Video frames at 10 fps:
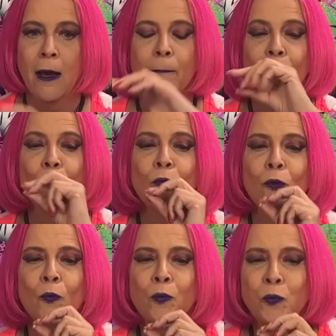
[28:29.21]
But
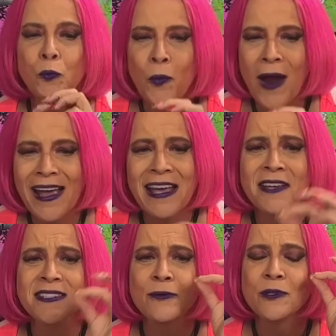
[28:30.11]
right
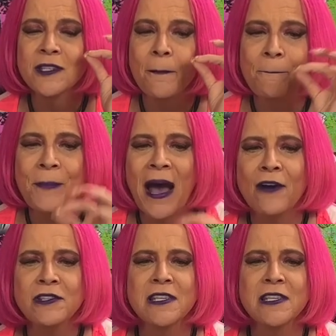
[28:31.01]
as it was about